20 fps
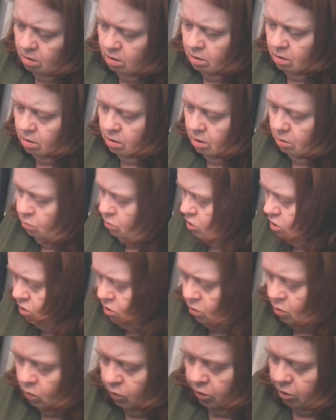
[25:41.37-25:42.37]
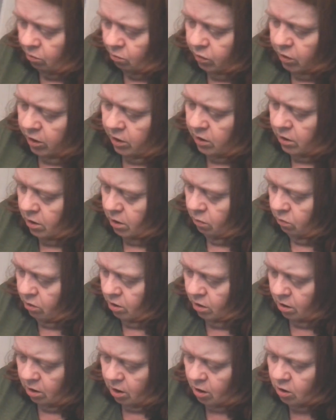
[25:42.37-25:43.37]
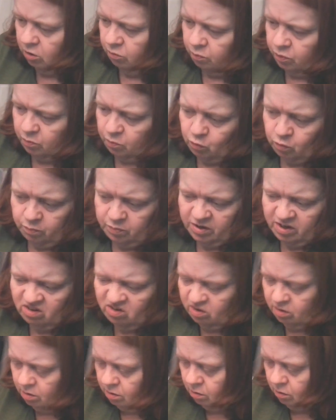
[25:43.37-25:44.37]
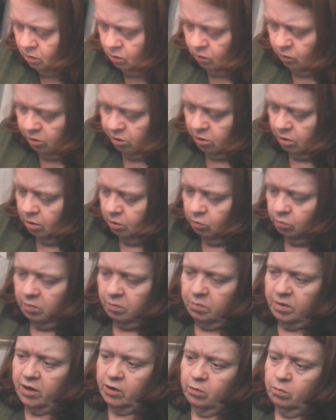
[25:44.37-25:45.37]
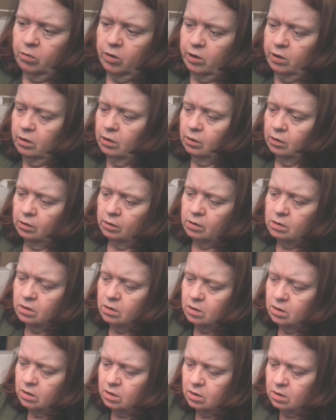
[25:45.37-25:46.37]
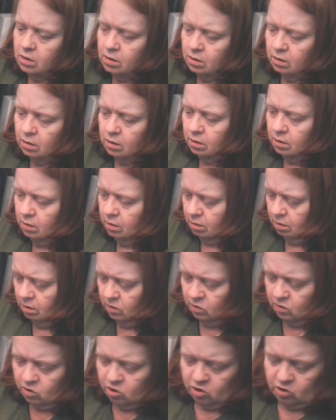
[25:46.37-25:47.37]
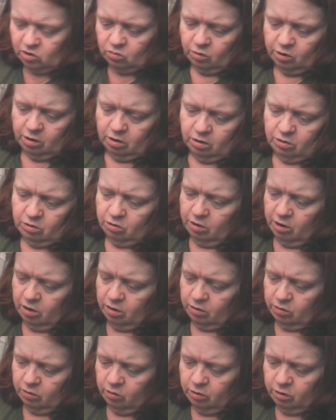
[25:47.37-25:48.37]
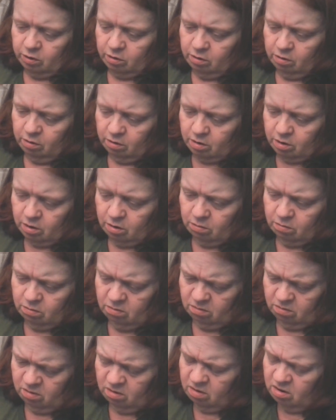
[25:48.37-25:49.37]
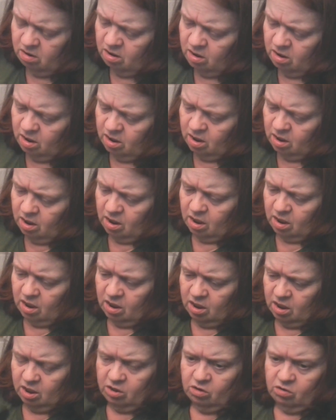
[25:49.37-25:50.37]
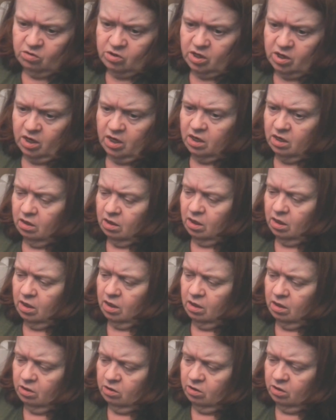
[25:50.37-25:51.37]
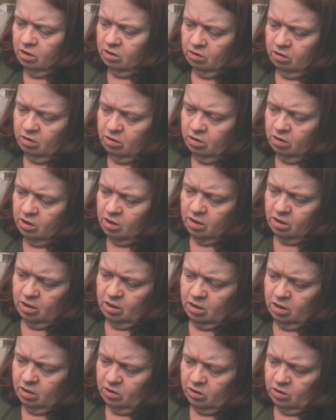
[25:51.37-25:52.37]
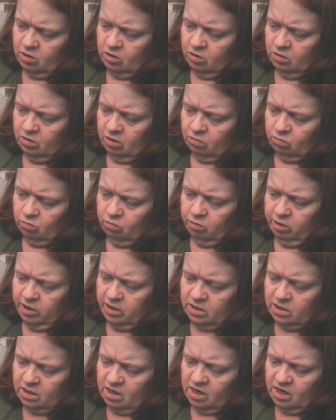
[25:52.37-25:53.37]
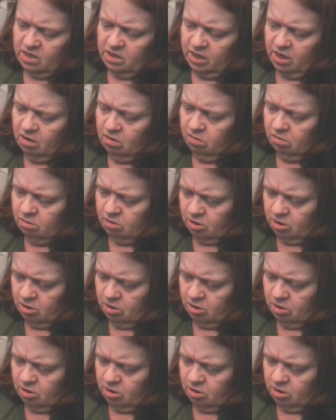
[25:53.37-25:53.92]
They were just holding it in place anyway. I could have put more pins in it to hold it a little bit better, but this is just going underneath the hood. So, and then you take it and turn it right sides out.